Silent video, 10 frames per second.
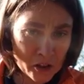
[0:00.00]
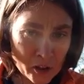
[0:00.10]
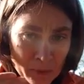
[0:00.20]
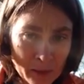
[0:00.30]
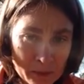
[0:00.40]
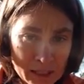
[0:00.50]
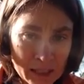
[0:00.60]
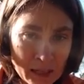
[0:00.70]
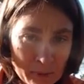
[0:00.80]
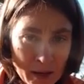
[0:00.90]
should be able to
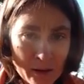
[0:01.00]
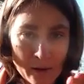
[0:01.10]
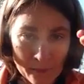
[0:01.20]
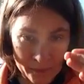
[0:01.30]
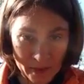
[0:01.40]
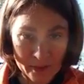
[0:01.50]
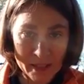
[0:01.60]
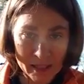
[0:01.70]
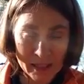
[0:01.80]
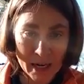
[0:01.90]
see better than
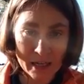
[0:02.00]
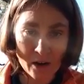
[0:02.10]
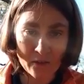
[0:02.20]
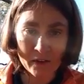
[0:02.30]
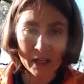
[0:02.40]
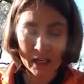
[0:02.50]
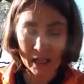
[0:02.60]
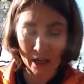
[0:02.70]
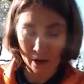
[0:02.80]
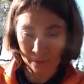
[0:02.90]
this side over
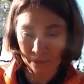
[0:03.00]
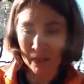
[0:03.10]
here.